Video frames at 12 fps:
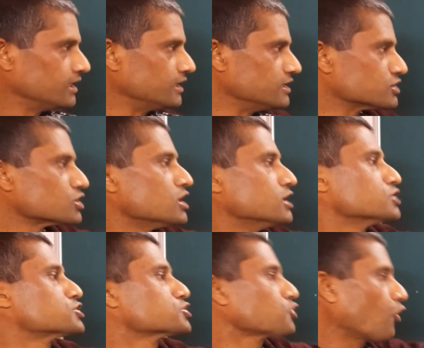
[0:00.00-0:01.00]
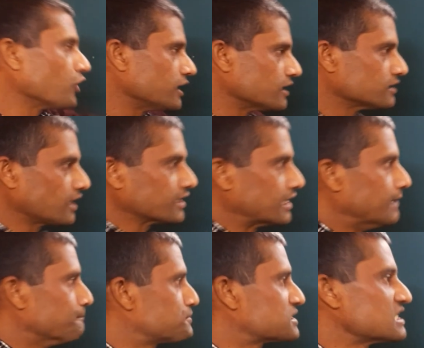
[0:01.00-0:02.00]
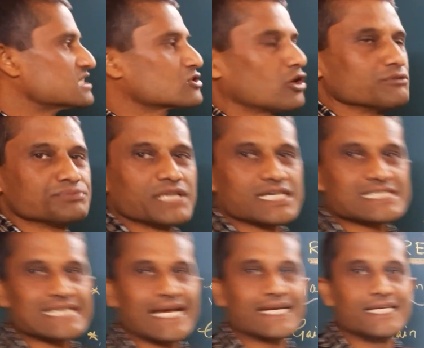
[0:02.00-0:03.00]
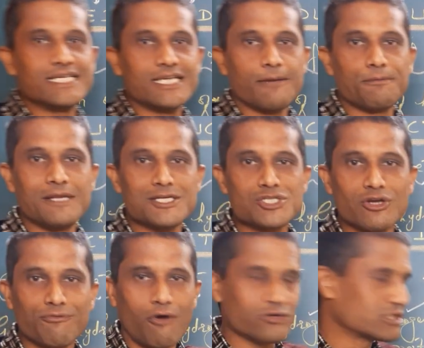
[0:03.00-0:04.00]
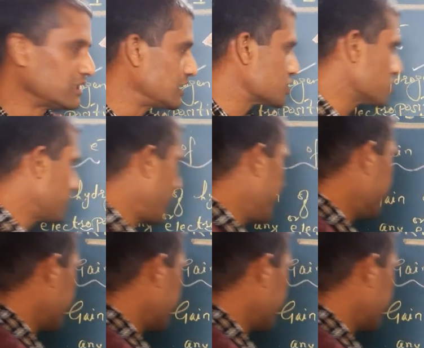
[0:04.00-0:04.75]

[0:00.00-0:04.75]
is showing the glimpses of the second definition of oxidation and